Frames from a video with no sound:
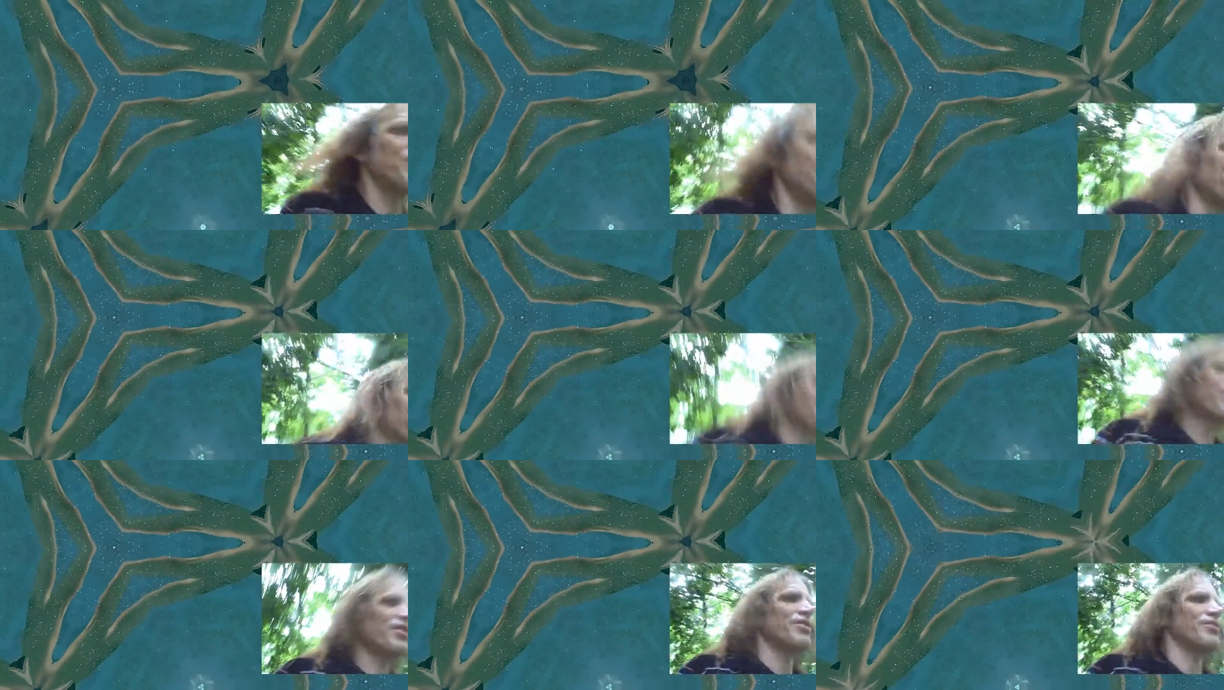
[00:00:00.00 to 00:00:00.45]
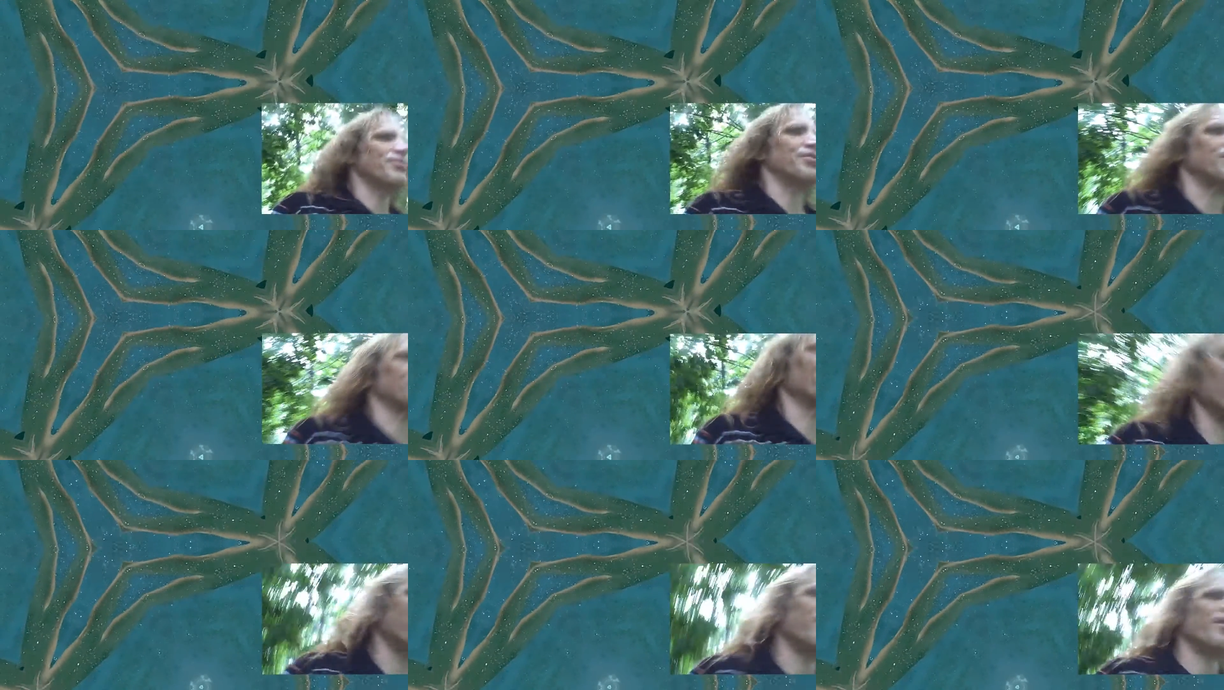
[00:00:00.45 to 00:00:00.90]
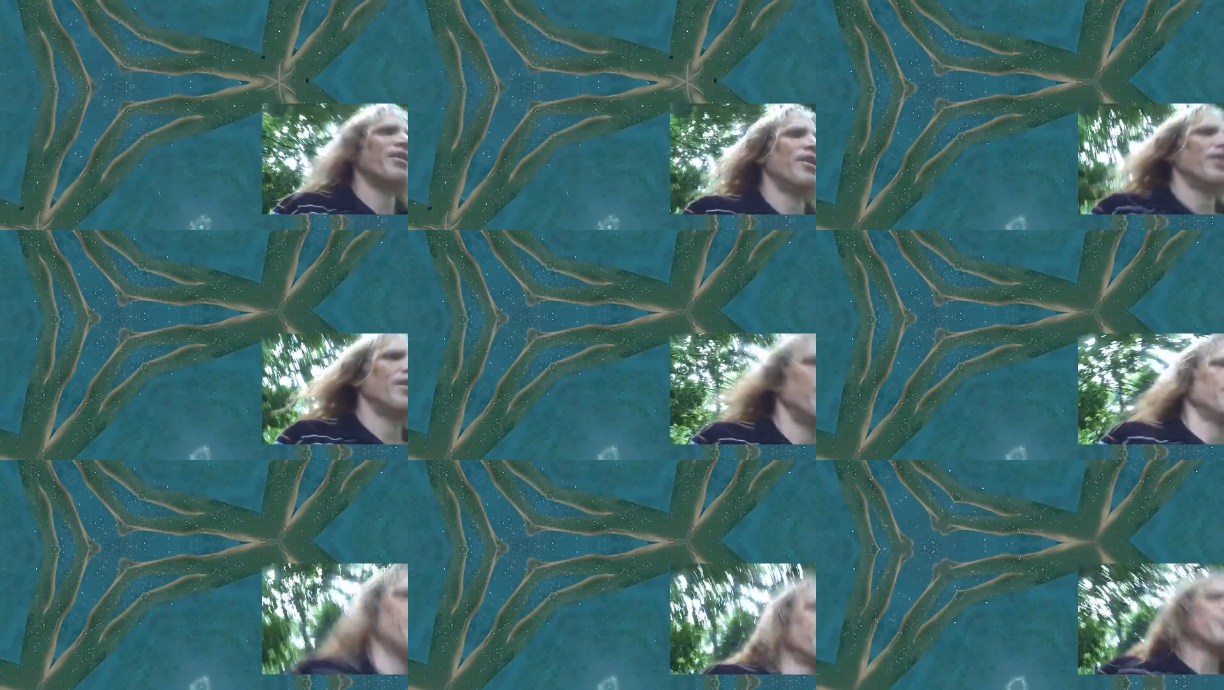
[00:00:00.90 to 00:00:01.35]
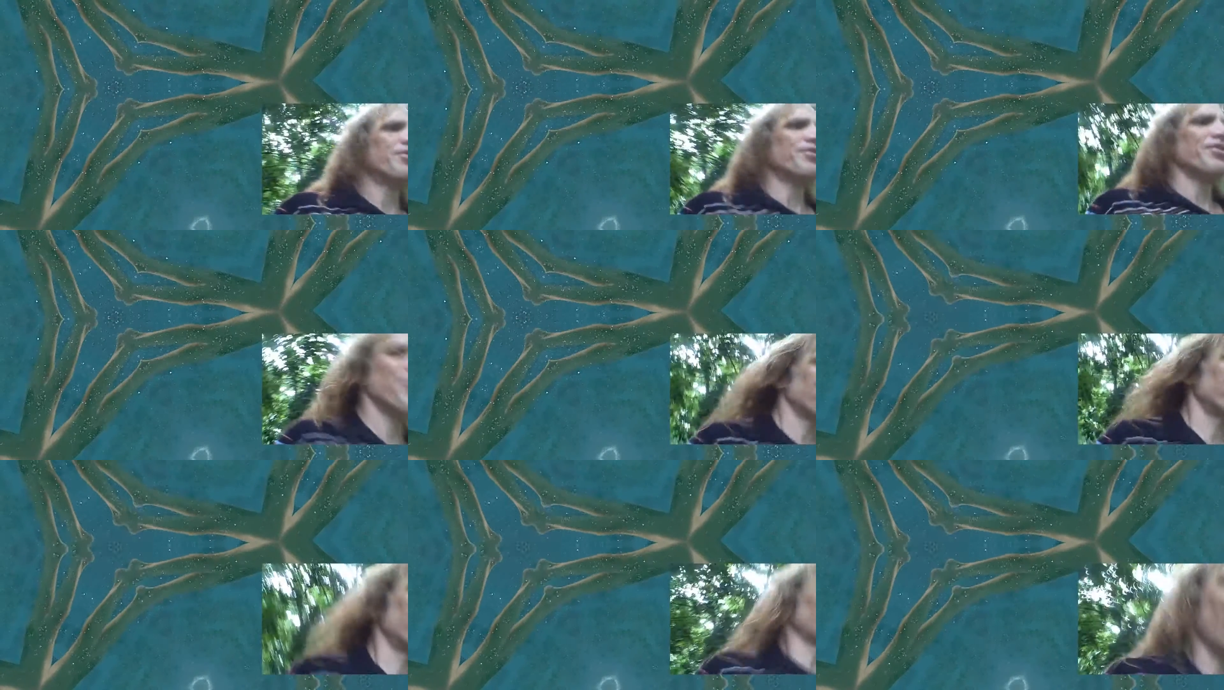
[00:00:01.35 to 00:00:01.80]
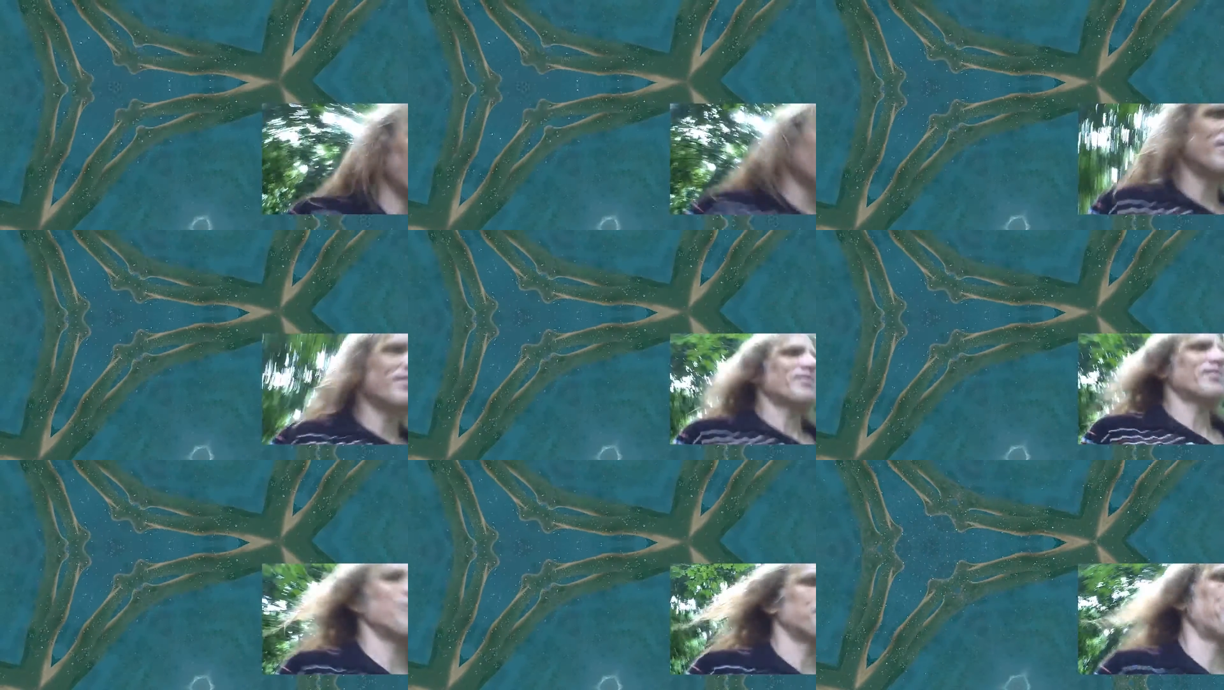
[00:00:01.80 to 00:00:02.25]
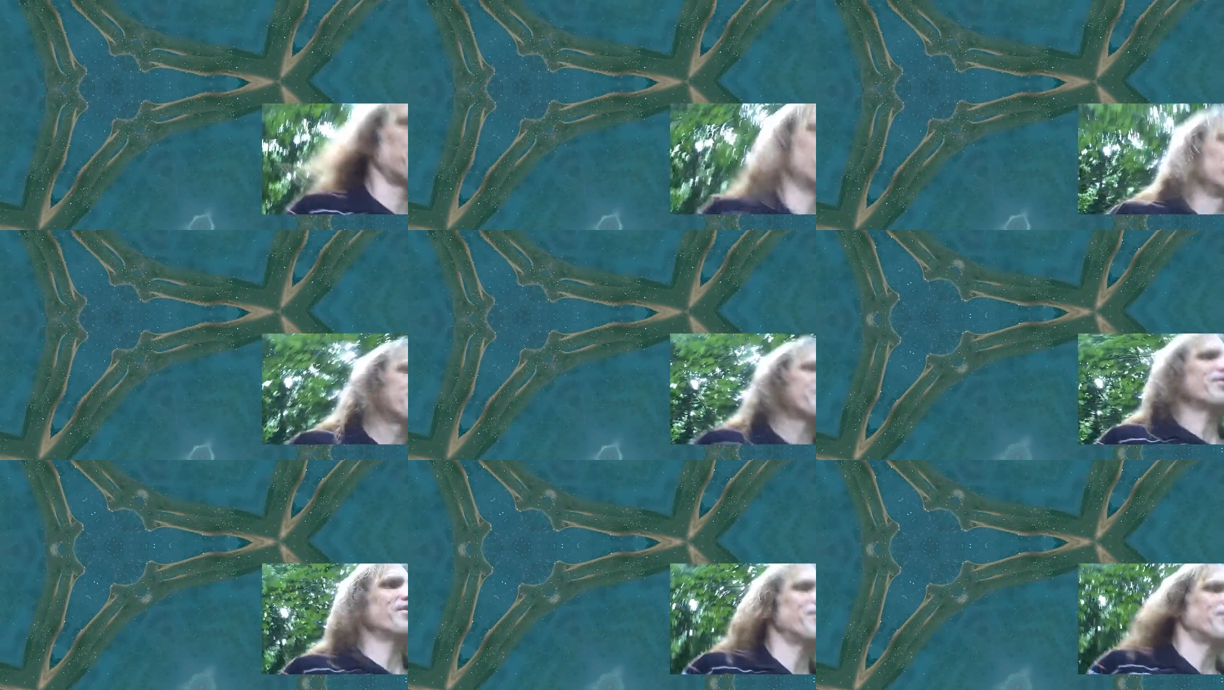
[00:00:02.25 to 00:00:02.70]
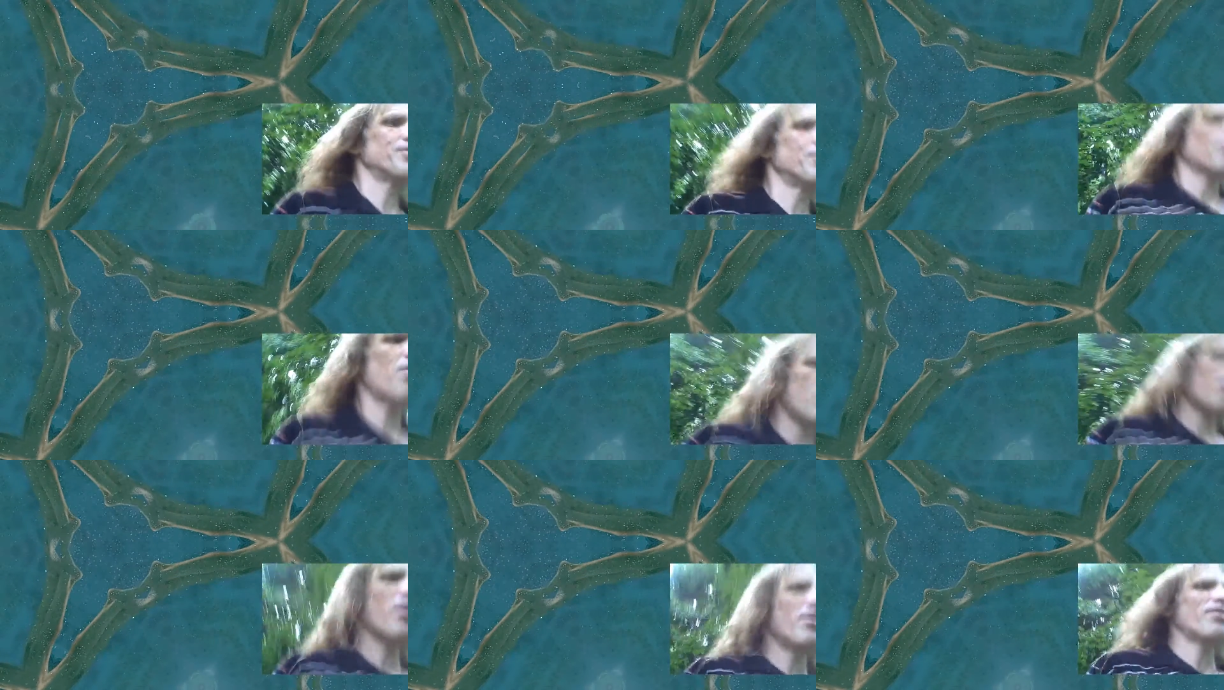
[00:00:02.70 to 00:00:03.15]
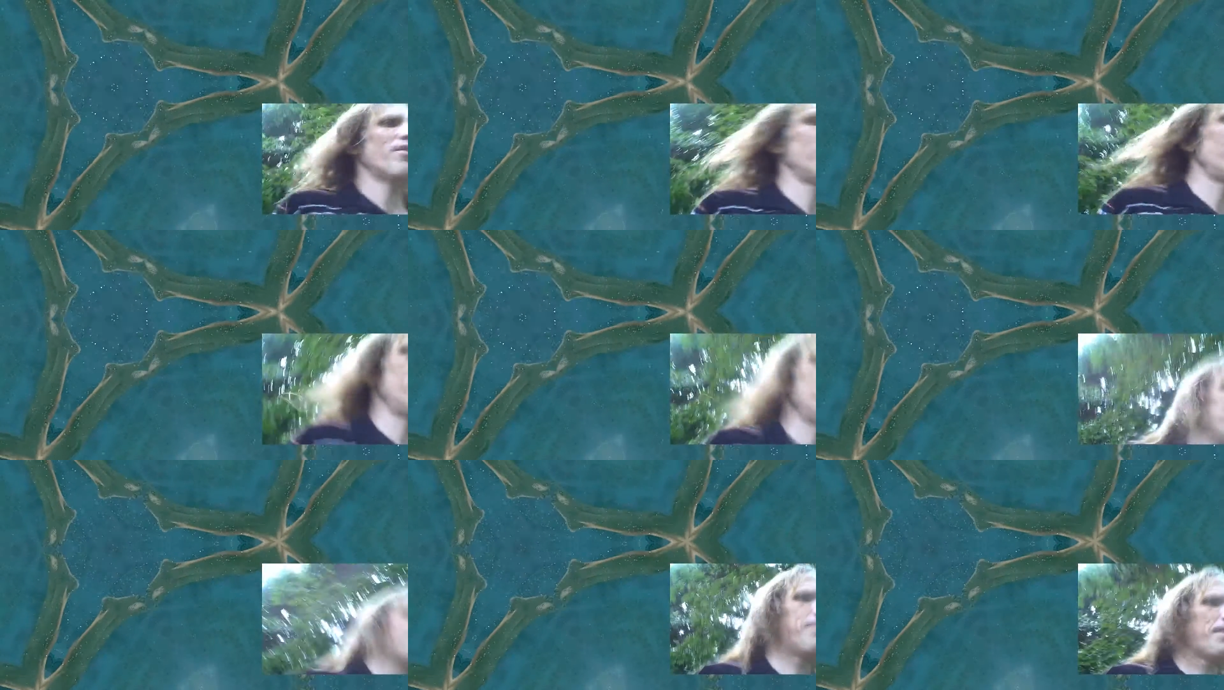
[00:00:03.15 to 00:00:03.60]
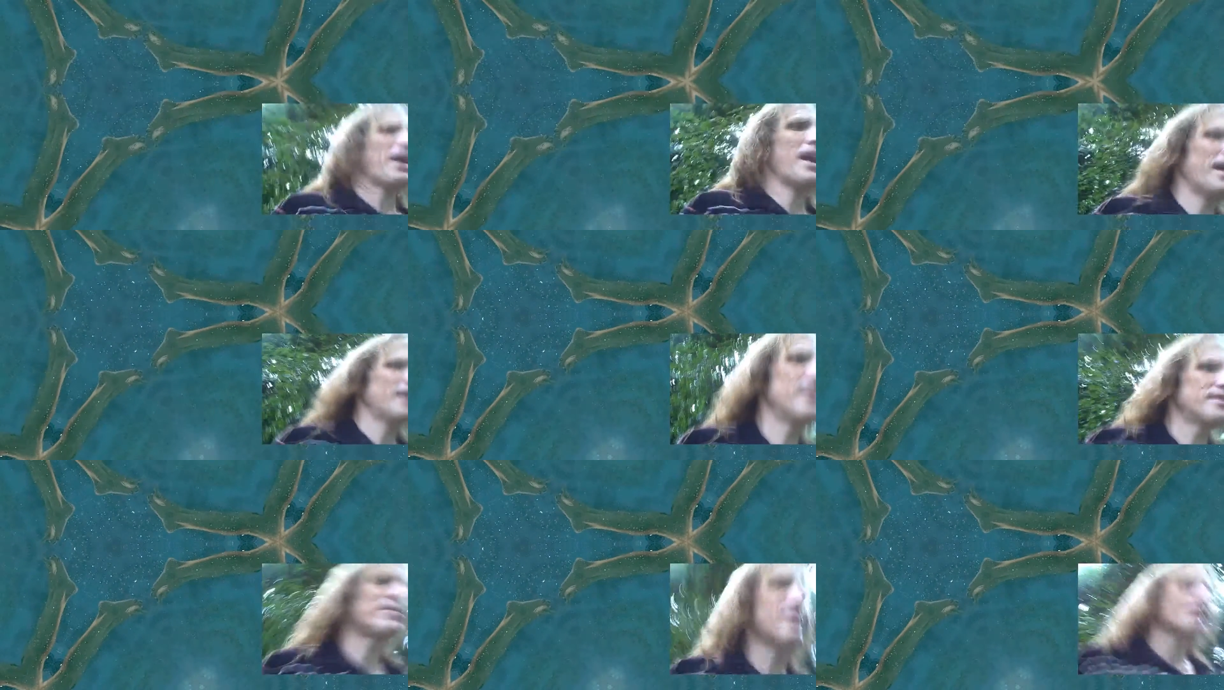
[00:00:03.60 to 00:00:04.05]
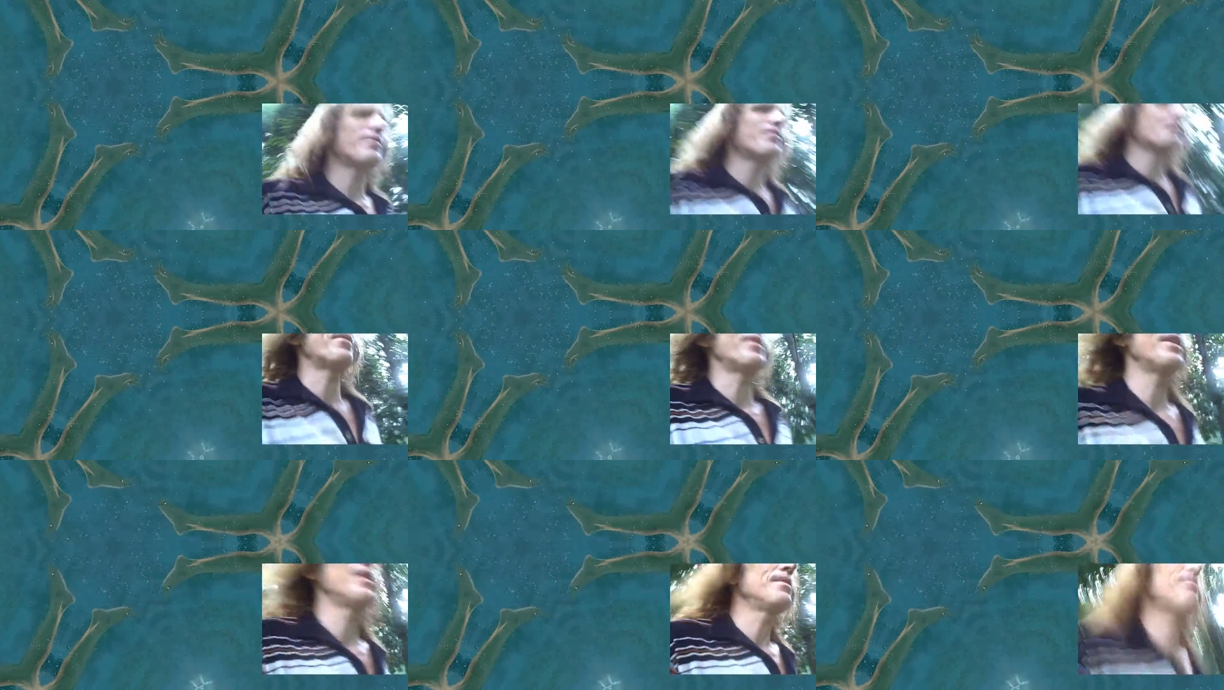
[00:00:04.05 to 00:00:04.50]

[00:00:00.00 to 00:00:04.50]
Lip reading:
Nobody's mouth can be seen.